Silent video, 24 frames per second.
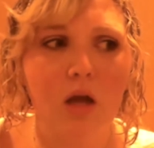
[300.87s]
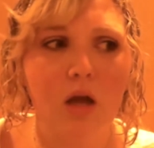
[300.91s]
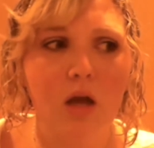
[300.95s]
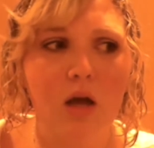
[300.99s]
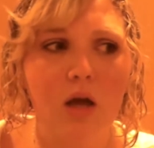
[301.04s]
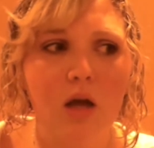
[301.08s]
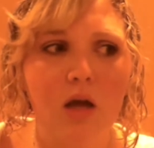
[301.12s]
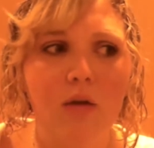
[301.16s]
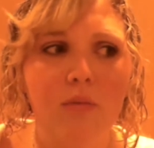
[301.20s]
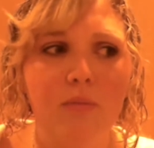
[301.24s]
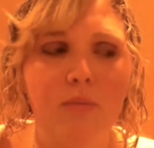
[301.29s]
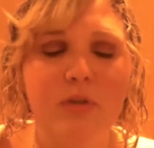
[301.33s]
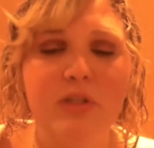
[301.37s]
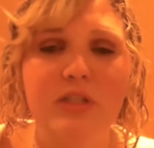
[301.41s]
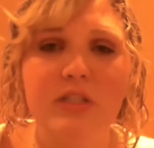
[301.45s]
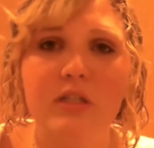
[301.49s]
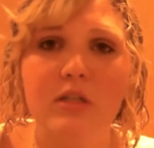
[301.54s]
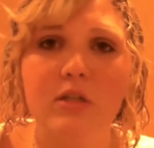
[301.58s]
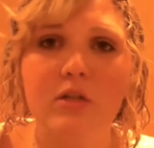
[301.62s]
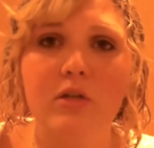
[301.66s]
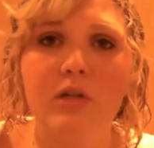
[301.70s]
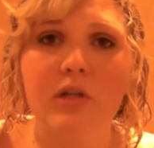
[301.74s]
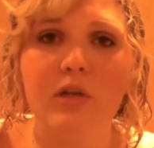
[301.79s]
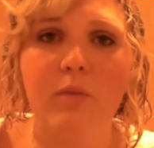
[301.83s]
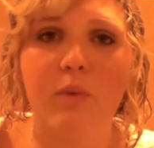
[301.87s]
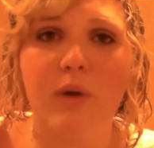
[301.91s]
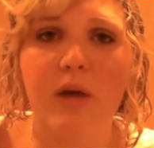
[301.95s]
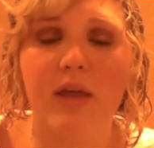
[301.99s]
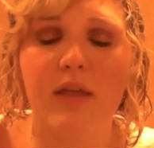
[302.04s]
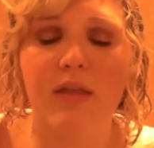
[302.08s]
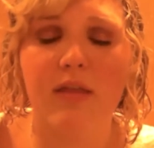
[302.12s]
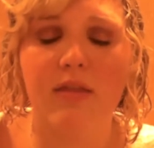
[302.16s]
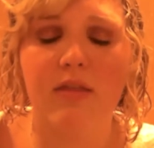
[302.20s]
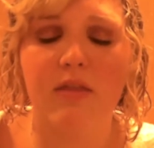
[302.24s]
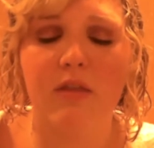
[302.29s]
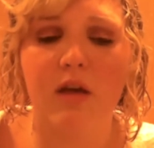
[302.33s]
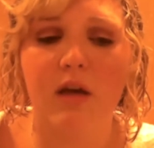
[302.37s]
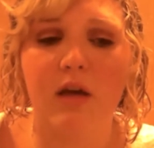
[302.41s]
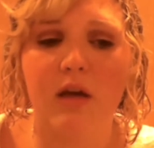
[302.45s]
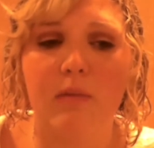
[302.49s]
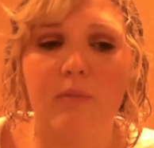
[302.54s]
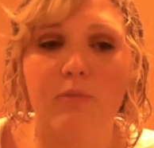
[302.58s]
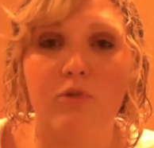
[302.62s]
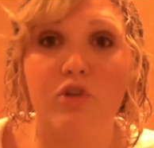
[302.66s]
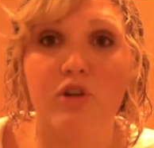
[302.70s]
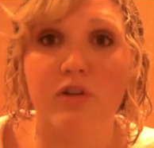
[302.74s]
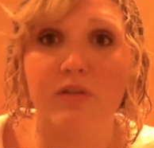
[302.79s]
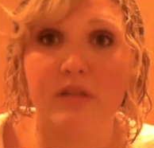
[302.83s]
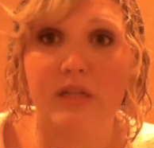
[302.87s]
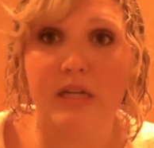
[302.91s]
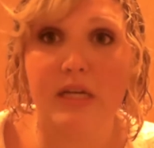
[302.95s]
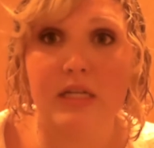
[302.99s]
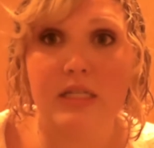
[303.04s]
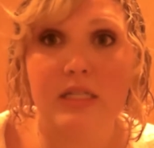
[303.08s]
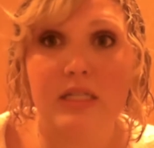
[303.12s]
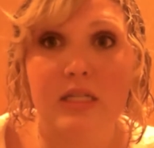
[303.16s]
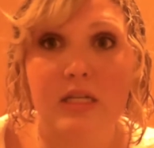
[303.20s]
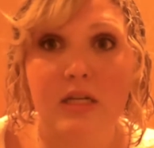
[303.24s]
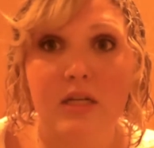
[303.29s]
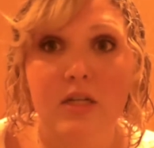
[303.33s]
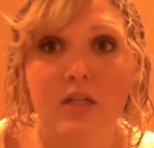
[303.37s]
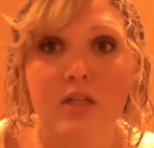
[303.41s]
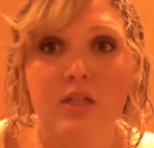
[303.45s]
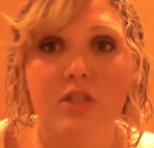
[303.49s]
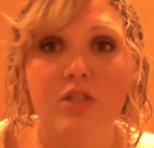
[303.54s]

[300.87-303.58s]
um, particularly with um, trivias.